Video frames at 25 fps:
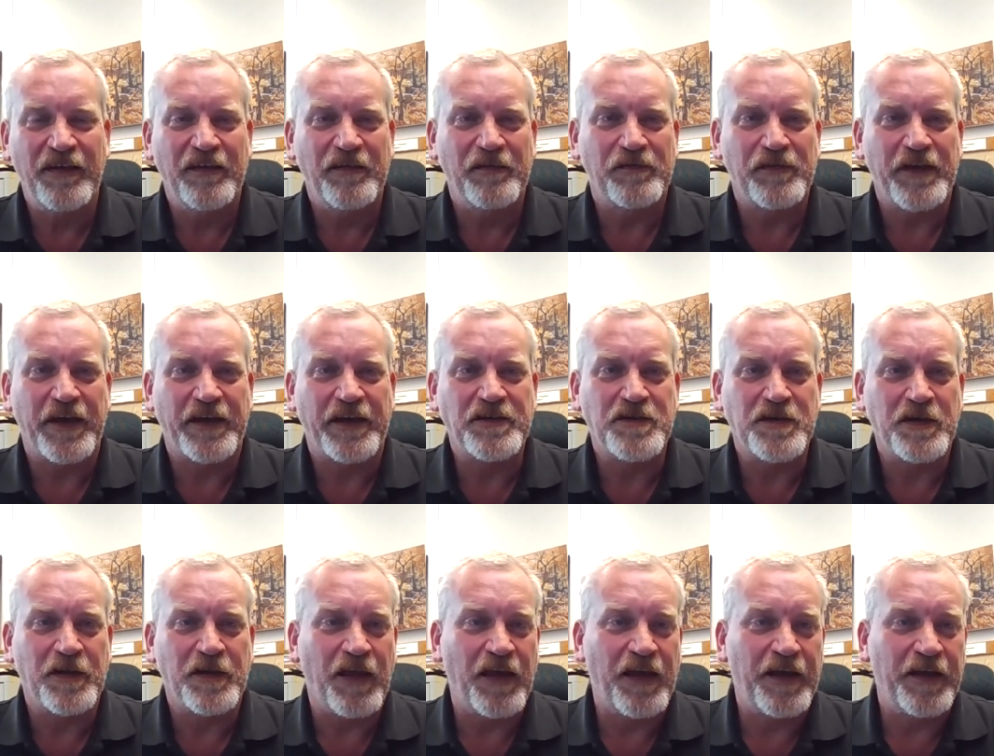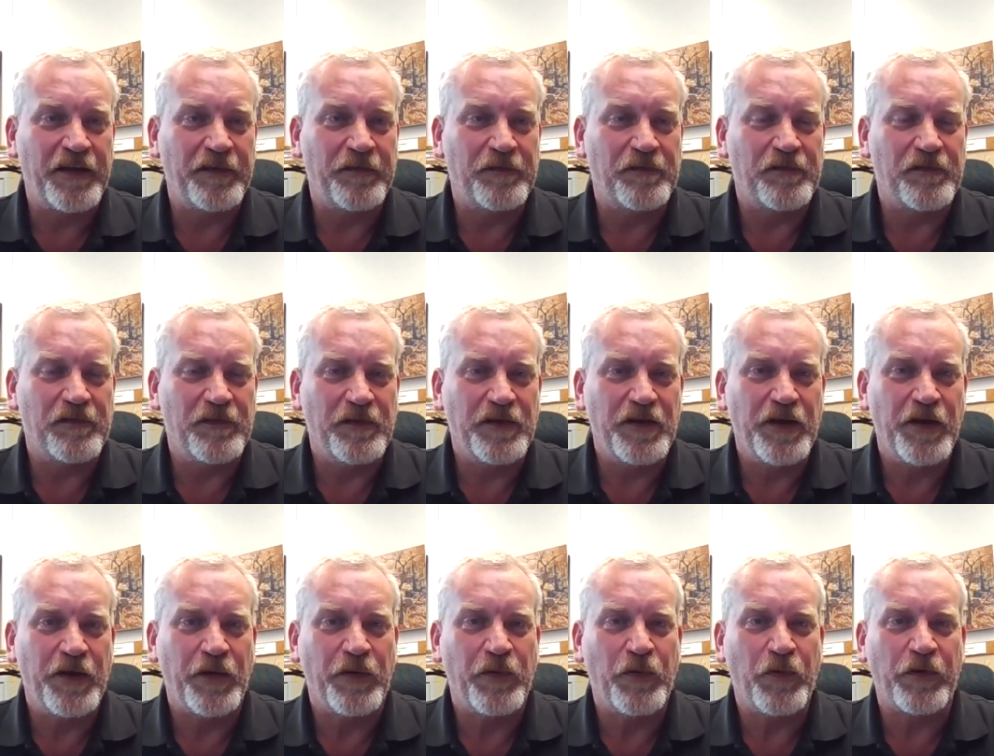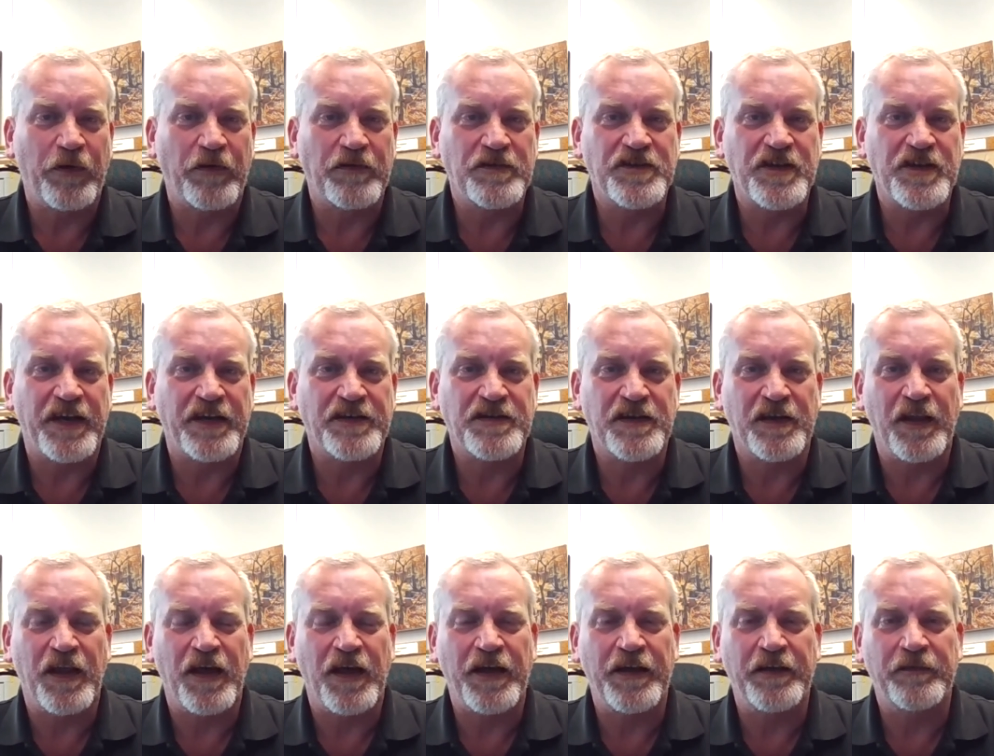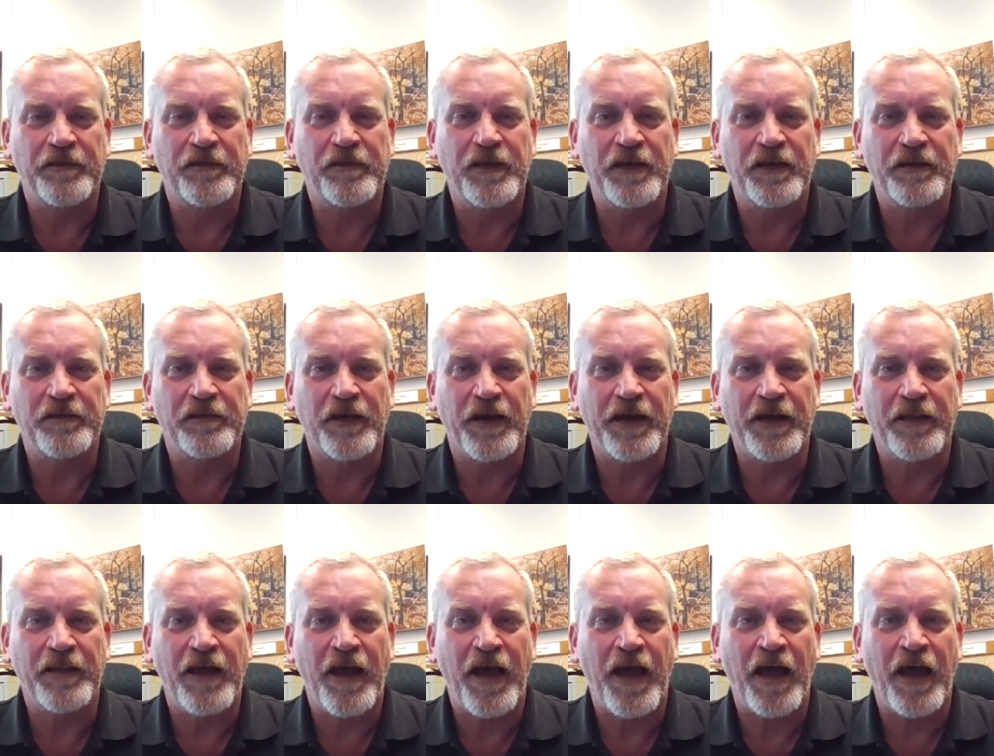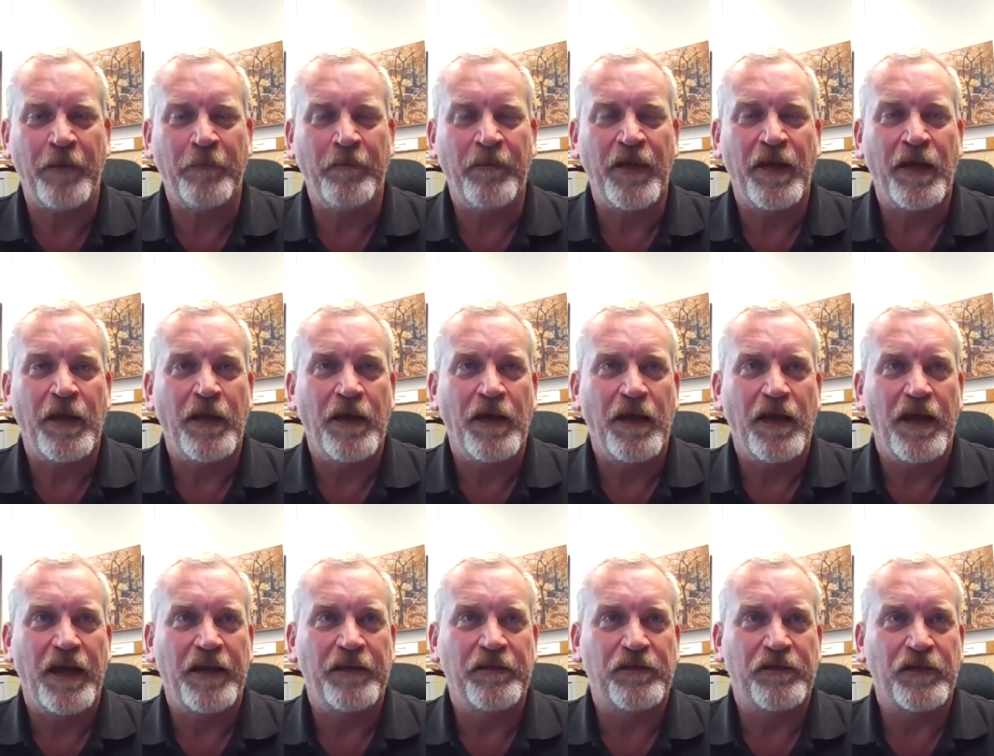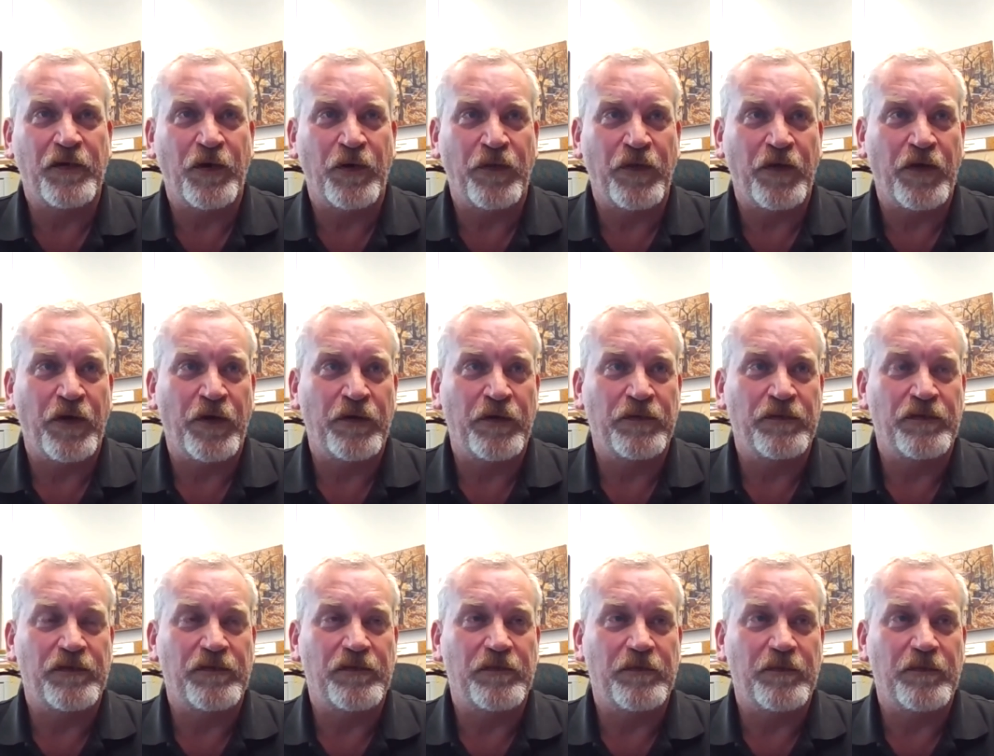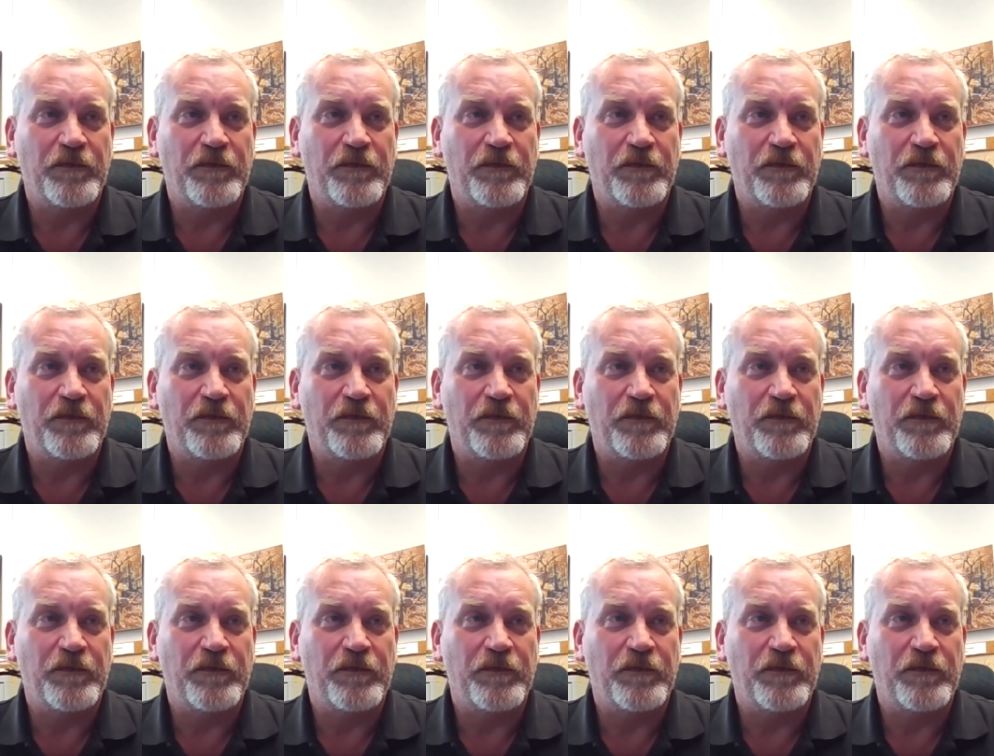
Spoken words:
section lines, quarter section lines, things like that. And so those